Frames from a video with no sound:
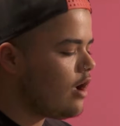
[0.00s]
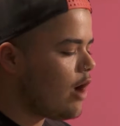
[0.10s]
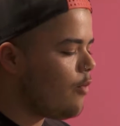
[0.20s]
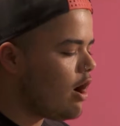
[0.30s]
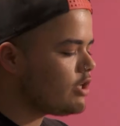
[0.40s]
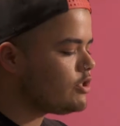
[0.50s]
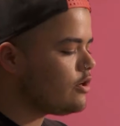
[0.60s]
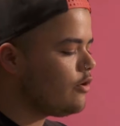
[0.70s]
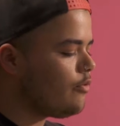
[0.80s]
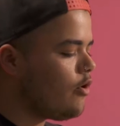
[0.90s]
I watch
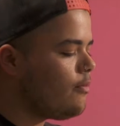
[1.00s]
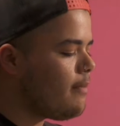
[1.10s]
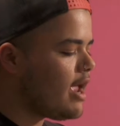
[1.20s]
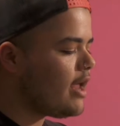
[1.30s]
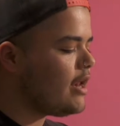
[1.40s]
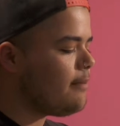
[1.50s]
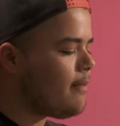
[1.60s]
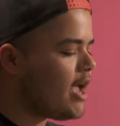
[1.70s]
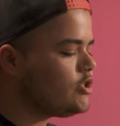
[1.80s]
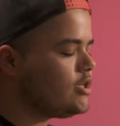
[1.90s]
a grown man
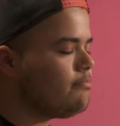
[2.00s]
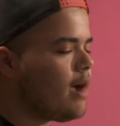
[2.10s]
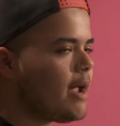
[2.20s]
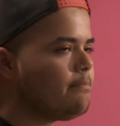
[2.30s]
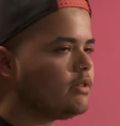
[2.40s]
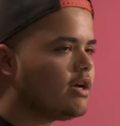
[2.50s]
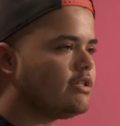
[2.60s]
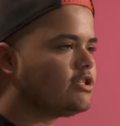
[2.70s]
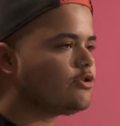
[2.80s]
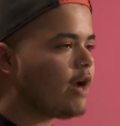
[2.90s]
imagine my
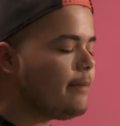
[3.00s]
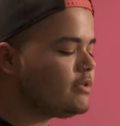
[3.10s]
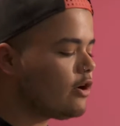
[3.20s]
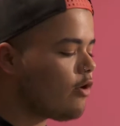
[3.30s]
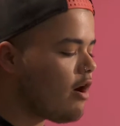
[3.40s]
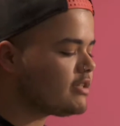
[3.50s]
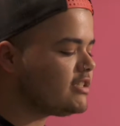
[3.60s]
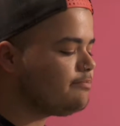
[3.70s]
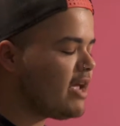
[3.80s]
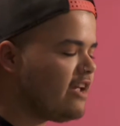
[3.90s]
blood scraped across
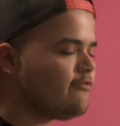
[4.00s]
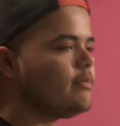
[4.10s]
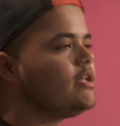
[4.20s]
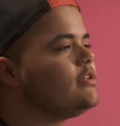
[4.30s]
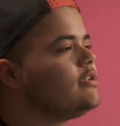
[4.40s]
the pavement.